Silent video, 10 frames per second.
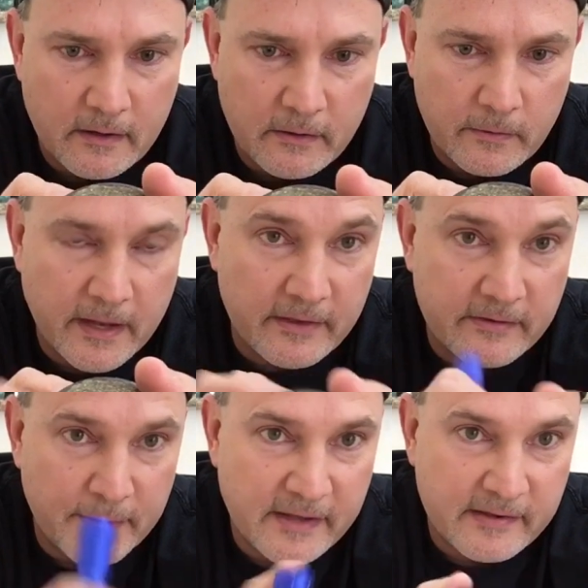you'll get
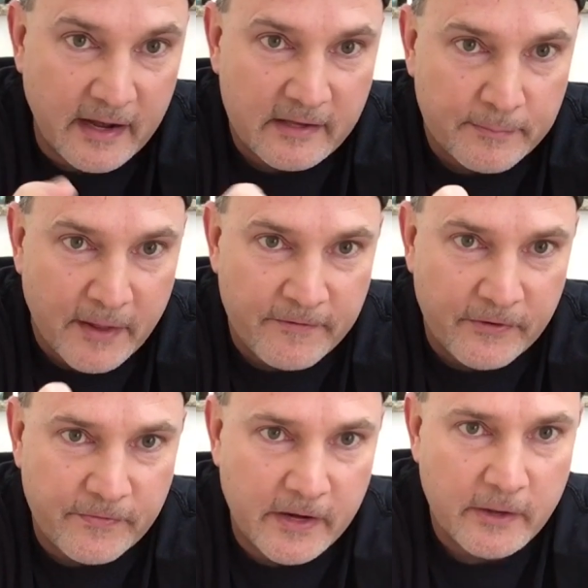some insights in my
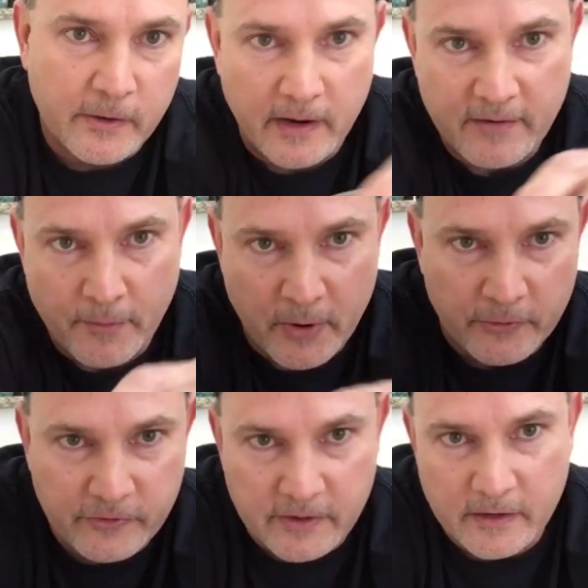first video I ever
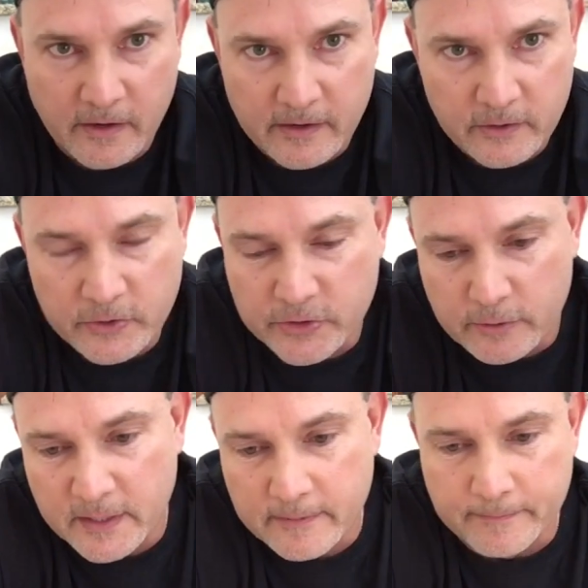posted here on
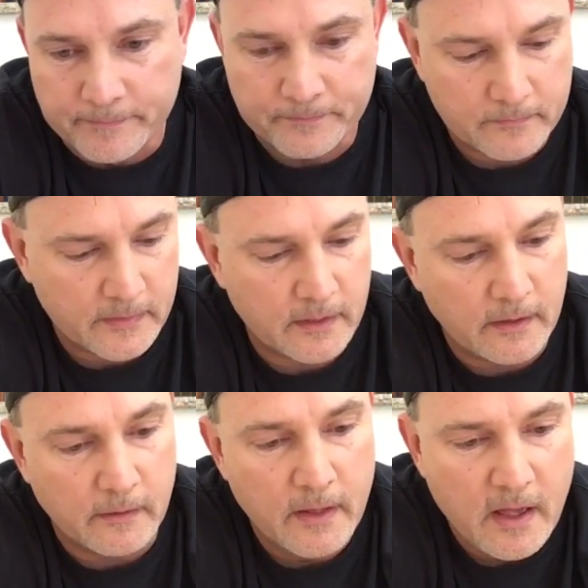YouTube.
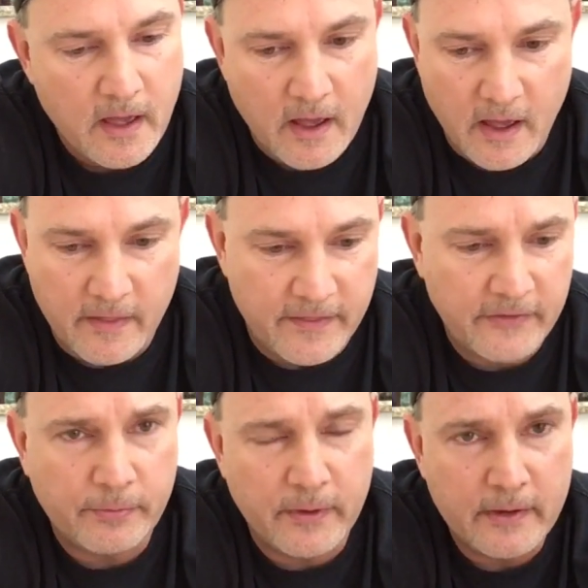You know, and
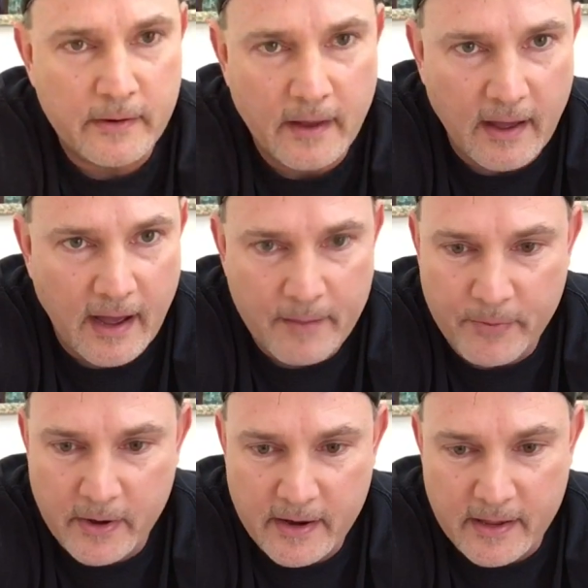this one I
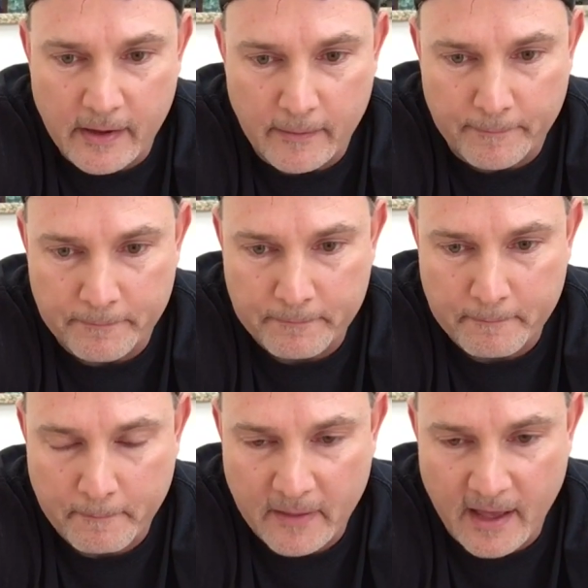put
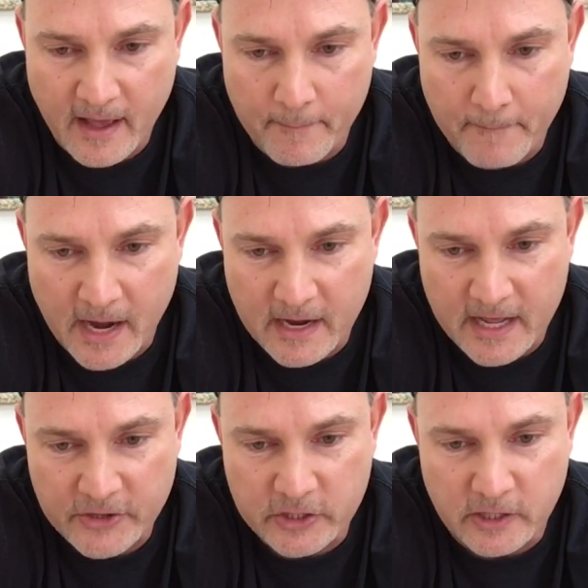about an
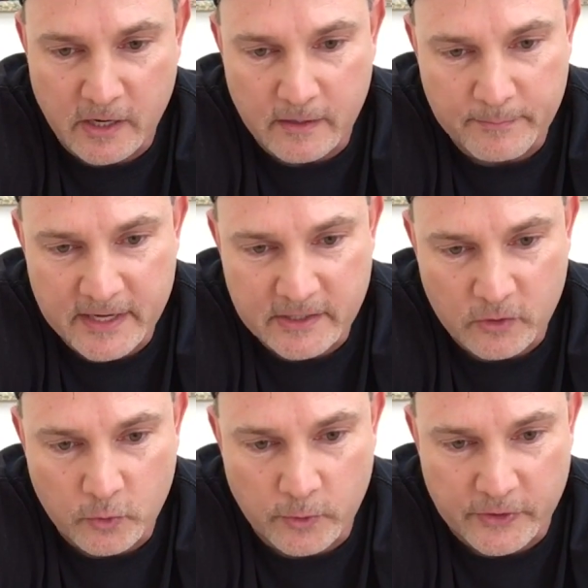inch long piece
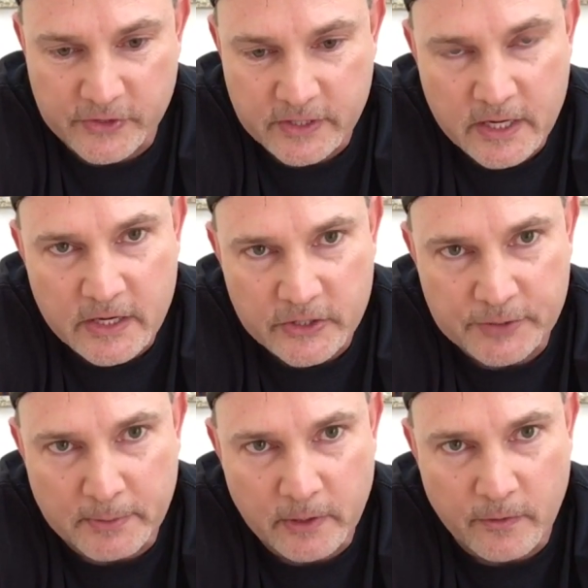of quartz
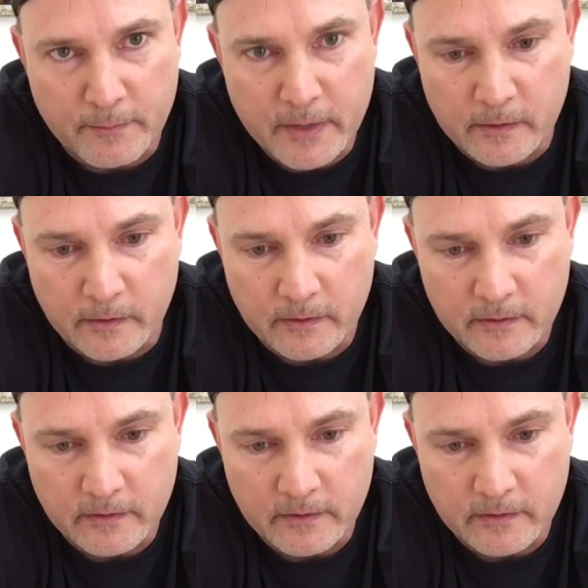just below the middle